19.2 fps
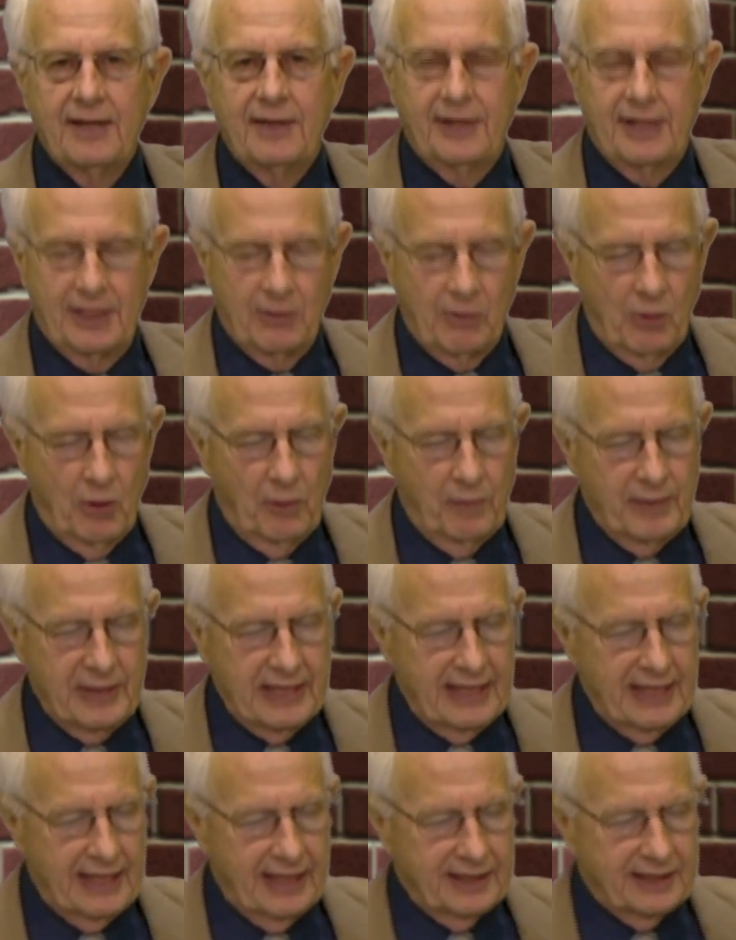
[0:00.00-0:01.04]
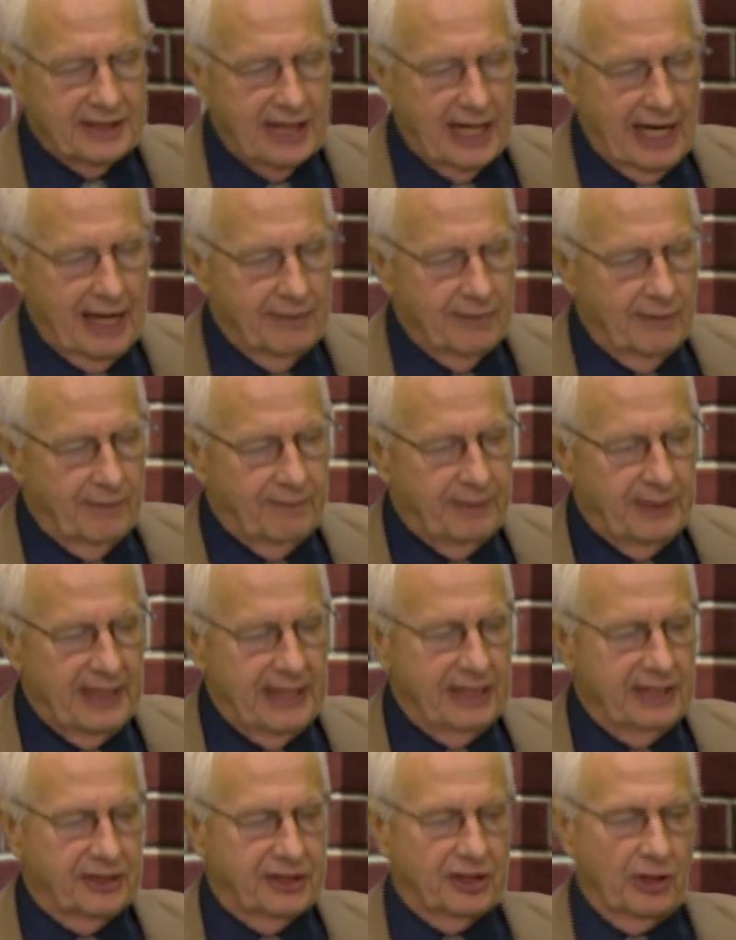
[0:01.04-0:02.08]
that it will be a time of
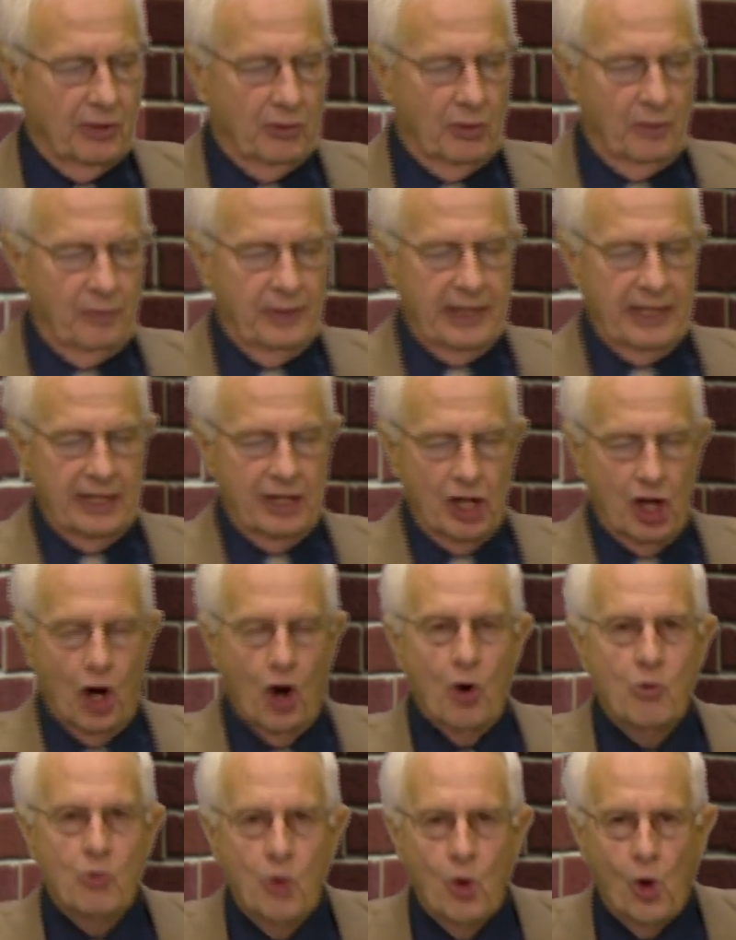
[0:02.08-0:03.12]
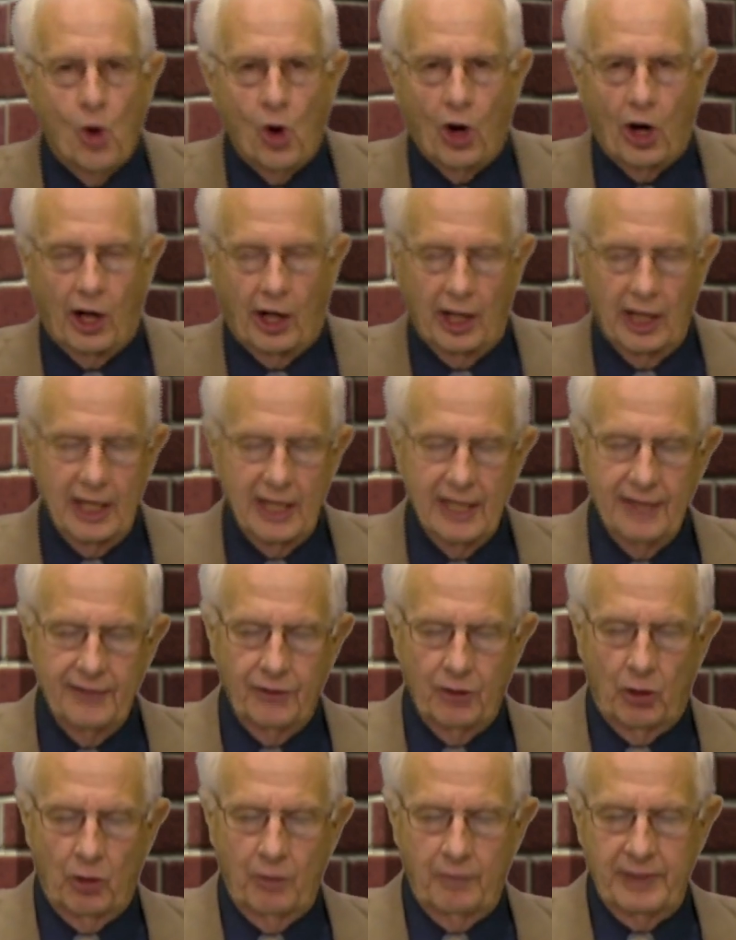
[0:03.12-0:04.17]
peace. There will be no war.
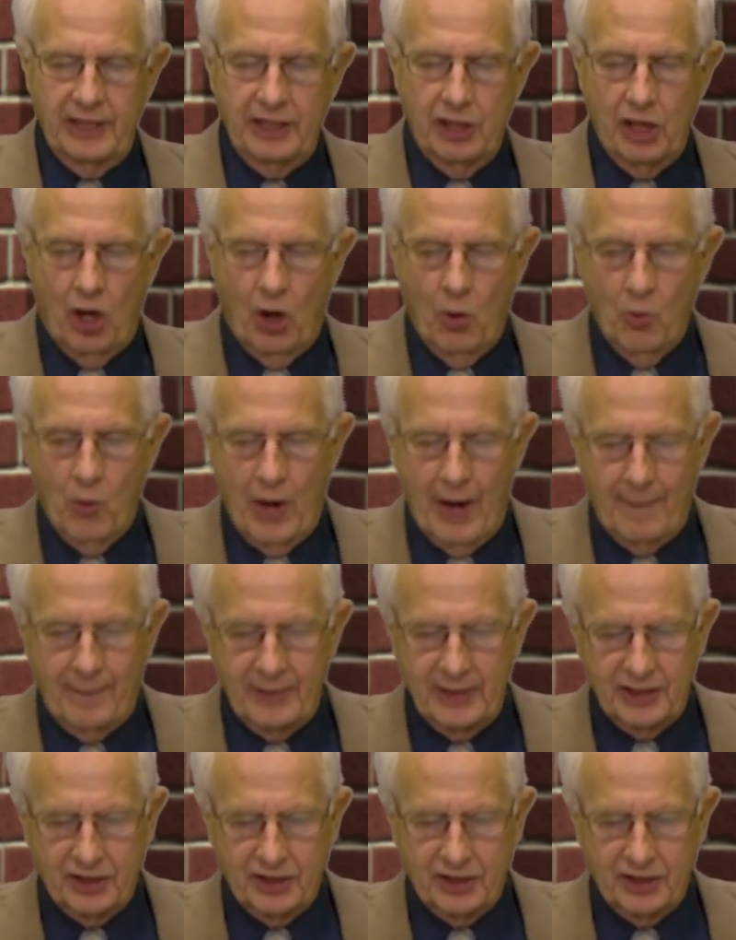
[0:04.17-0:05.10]
There will be no weapons